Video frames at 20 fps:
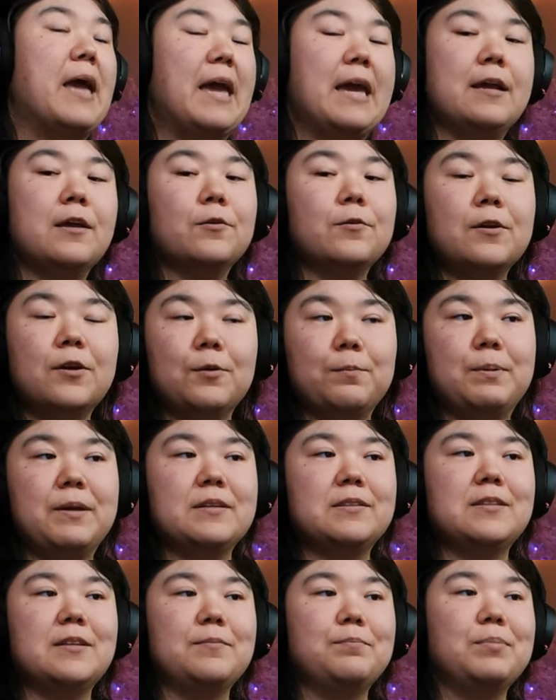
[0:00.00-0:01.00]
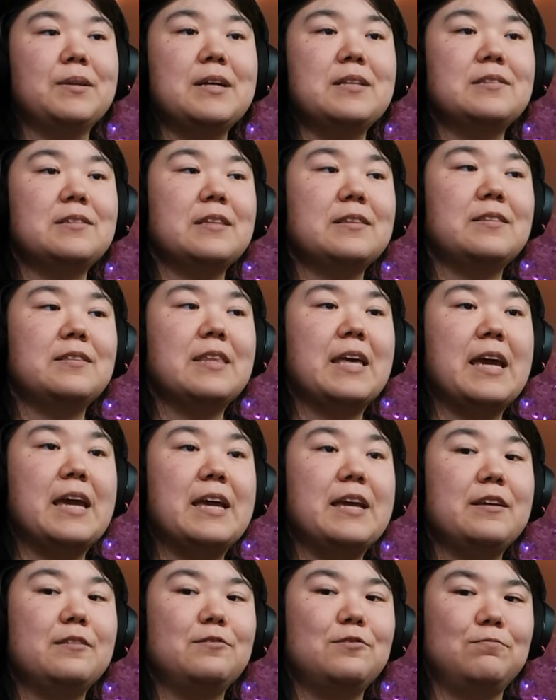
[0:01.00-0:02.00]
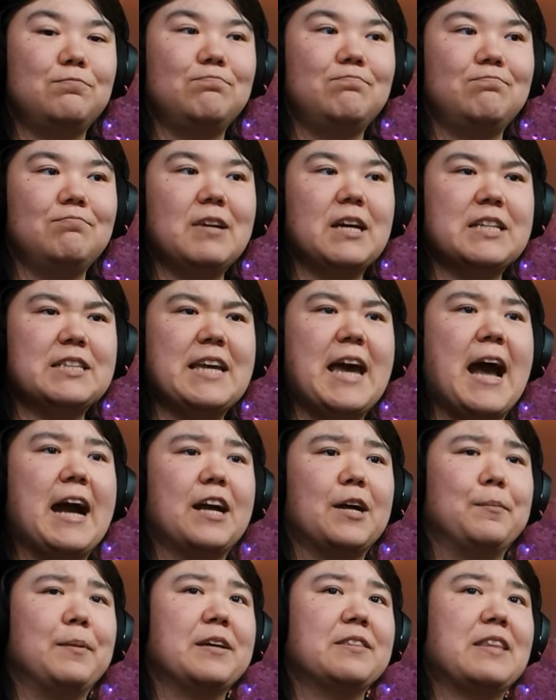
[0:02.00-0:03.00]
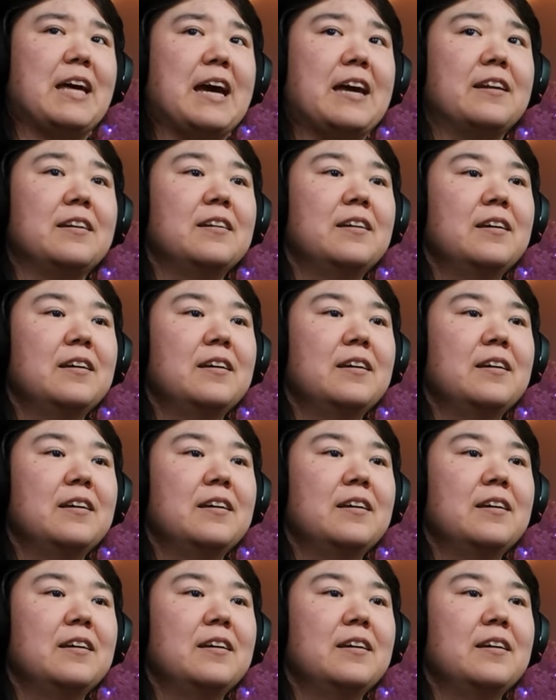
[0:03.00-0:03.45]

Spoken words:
angry or pissed at Blitz that they attack him like that.